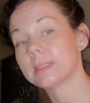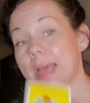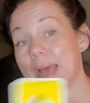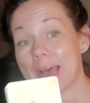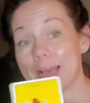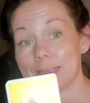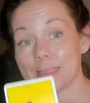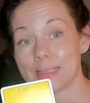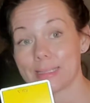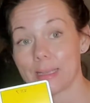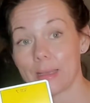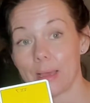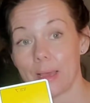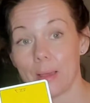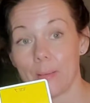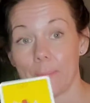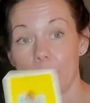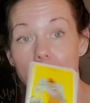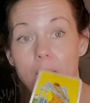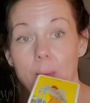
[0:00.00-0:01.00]
has
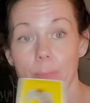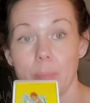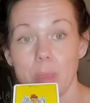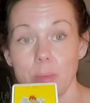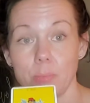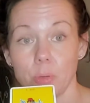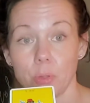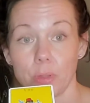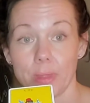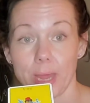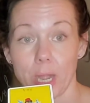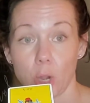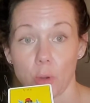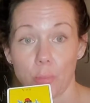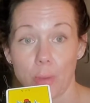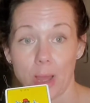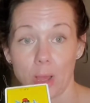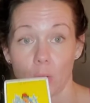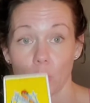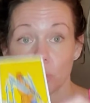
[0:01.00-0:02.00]
some people that are
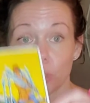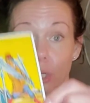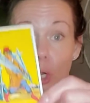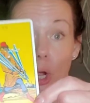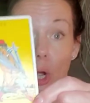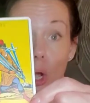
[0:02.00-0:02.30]
around